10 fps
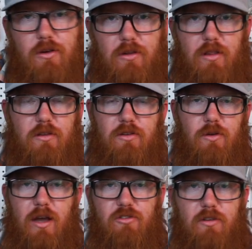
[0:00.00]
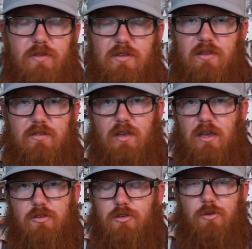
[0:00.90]
Do you, do you actually visit the
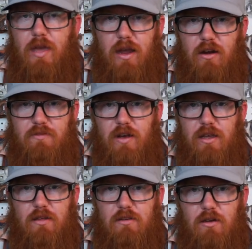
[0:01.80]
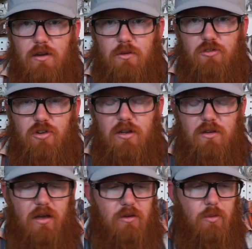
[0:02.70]
site, or do you care if I, you know, shut it
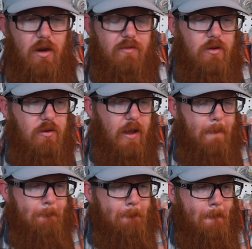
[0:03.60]
down or whatever, okay?